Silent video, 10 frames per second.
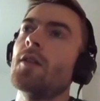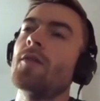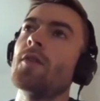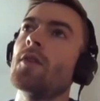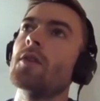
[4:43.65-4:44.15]

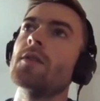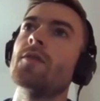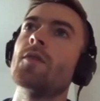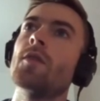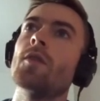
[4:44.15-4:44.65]

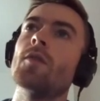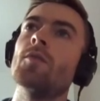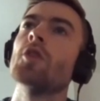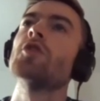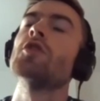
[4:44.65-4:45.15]
for
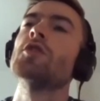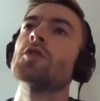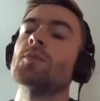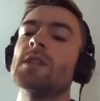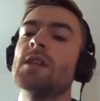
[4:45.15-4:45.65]
not just your
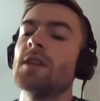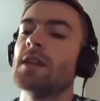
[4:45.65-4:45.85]
specific